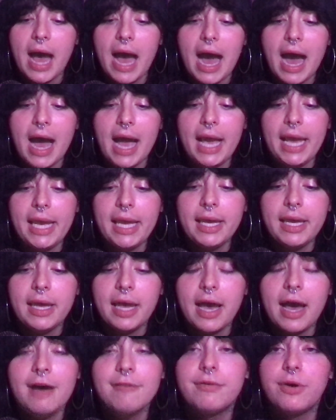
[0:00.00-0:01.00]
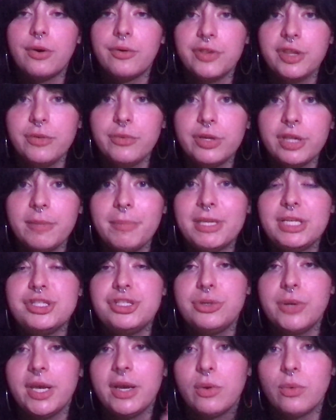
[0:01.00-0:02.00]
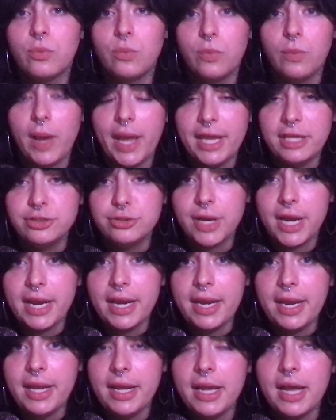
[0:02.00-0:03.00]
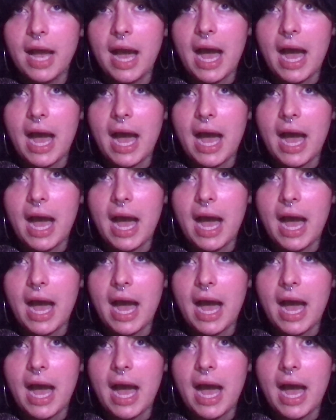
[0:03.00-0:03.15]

I have only really been doing weight training.